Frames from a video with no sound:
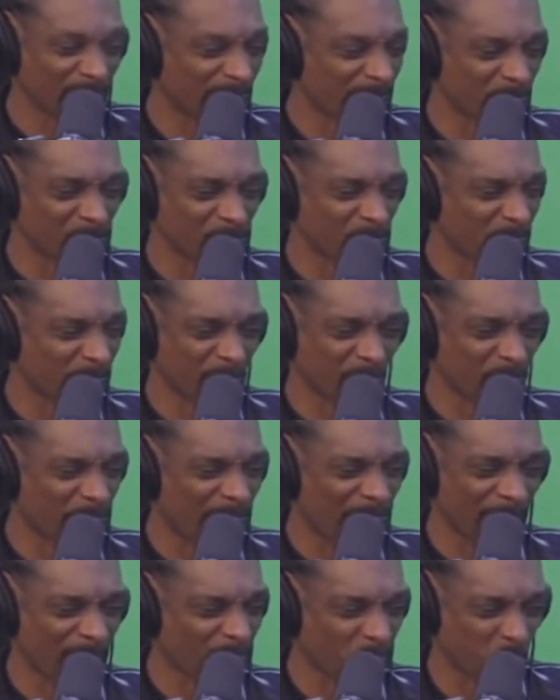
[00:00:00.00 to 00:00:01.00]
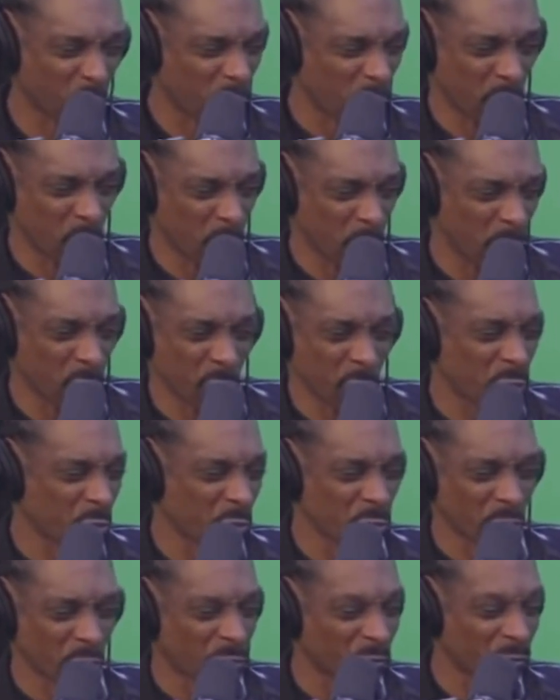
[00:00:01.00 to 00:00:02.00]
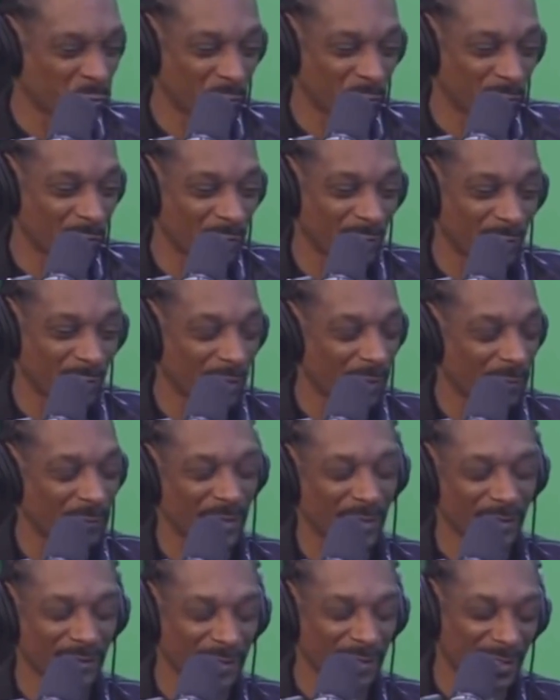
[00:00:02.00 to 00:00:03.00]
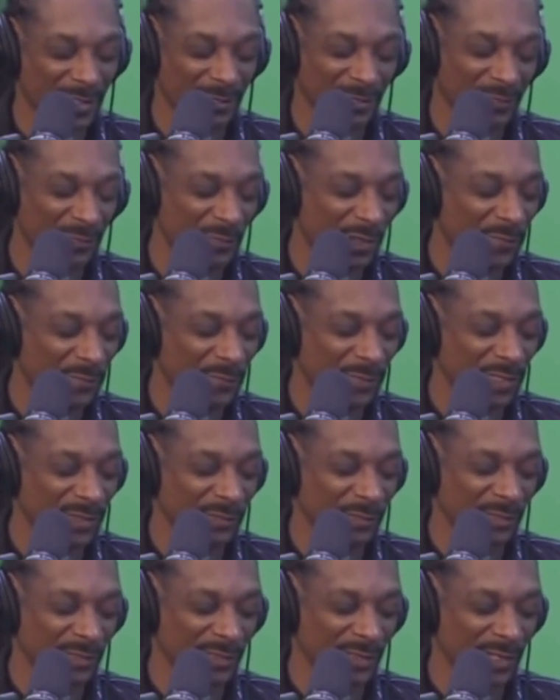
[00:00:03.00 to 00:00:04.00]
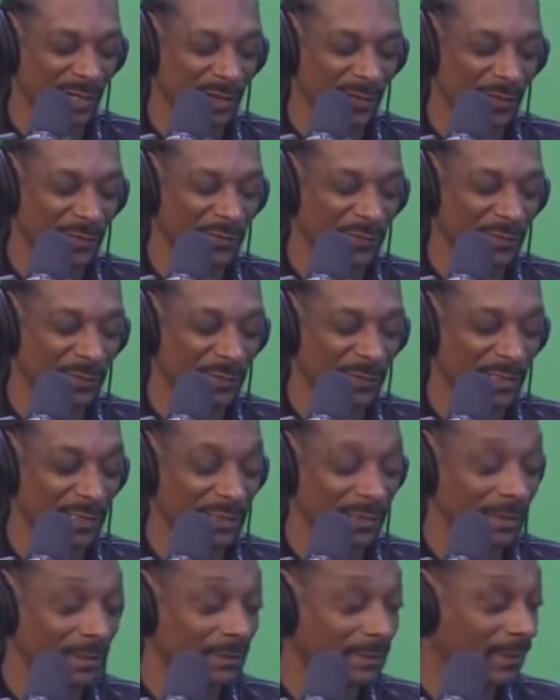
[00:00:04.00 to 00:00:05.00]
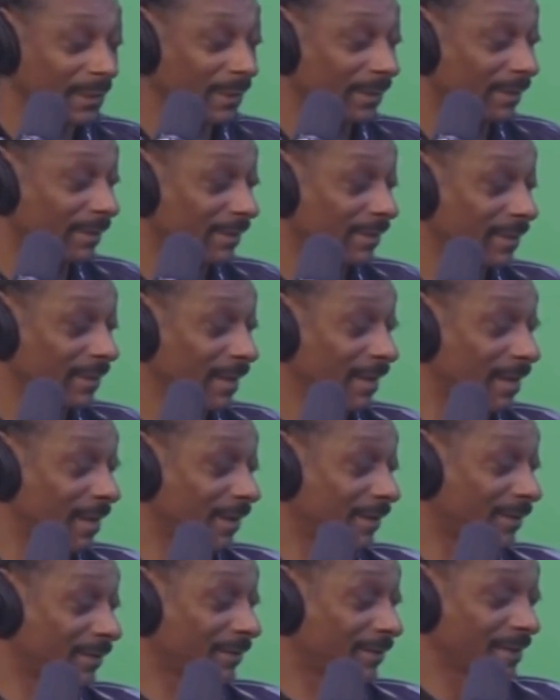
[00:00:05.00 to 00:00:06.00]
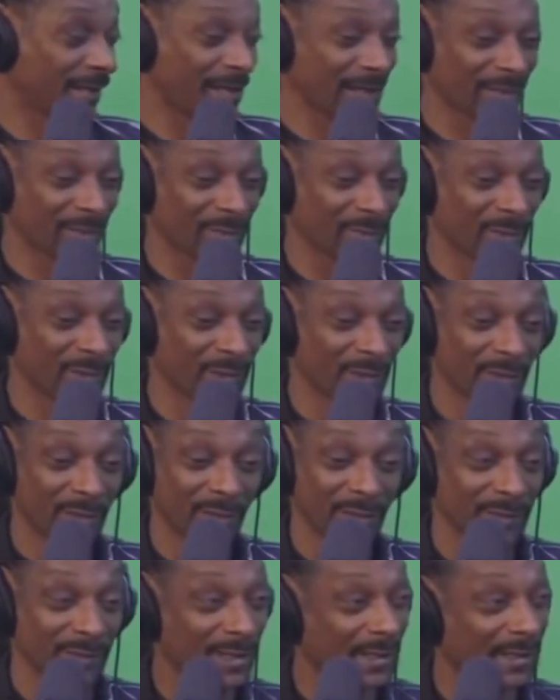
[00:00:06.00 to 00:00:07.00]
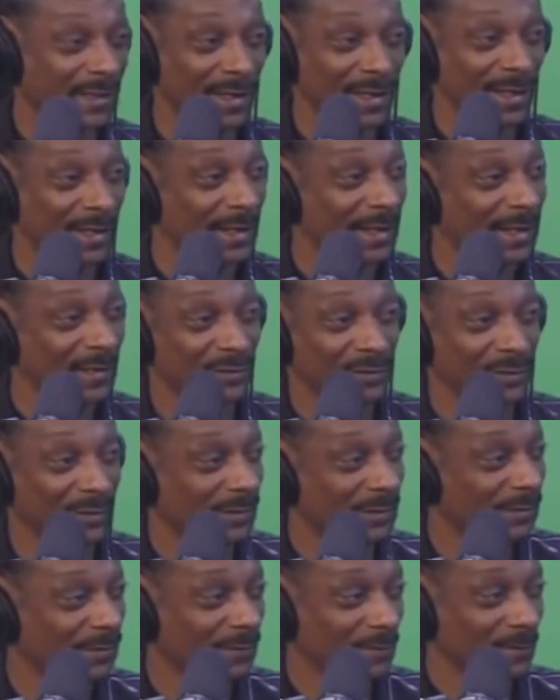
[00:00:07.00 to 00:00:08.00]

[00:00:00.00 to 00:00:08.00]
that would get the police hot on me for doing things by making sure Snoop didn't get life in prison and none of those other dudes. And so